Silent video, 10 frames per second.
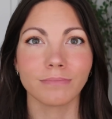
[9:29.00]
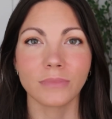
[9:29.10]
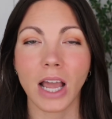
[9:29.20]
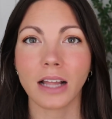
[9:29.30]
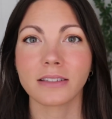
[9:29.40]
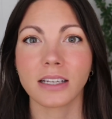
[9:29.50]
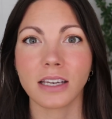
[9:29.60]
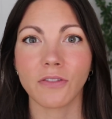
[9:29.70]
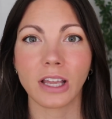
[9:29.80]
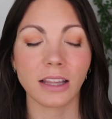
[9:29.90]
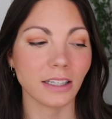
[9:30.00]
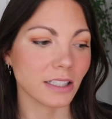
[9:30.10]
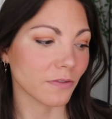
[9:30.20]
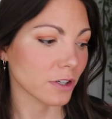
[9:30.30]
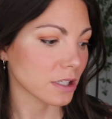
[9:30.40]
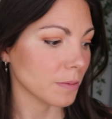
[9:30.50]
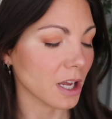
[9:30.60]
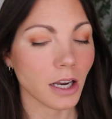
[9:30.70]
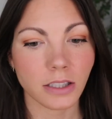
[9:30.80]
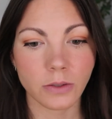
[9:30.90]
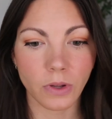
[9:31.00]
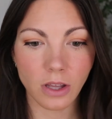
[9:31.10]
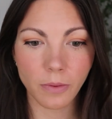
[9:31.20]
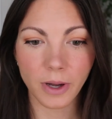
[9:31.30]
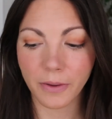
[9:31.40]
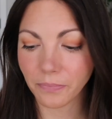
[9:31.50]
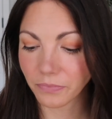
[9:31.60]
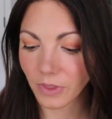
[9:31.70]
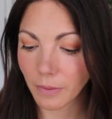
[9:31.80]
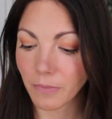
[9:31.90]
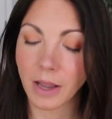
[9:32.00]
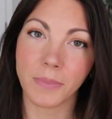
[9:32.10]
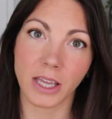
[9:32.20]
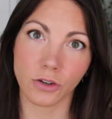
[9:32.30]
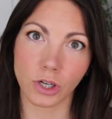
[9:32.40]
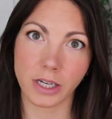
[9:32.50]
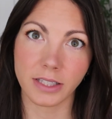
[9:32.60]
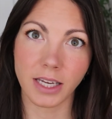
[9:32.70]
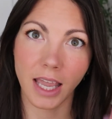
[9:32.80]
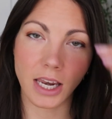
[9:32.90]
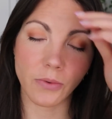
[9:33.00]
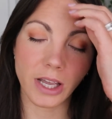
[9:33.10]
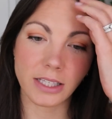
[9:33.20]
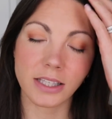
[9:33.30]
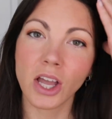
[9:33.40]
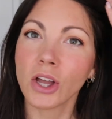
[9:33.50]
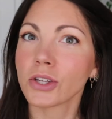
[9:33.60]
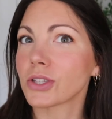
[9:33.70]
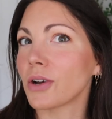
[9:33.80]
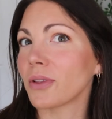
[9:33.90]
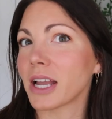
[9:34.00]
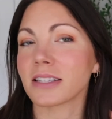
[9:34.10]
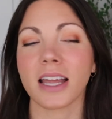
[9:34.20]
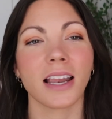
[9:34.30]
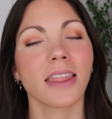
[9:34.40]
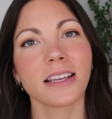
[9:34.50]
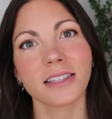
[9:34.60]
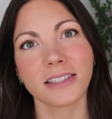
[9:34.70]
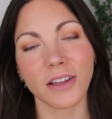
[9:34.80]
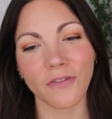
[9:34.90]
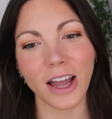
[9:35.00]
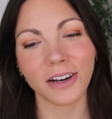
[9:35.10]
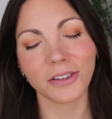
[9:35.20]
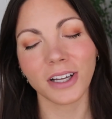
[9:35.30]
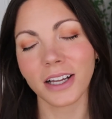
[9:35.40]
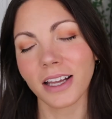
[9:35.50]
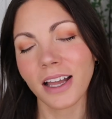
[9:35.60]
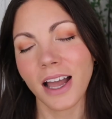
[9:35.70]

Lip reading: Not significantly different, to be honest with you, but might be interesting anyways. So like I said, this is the final look.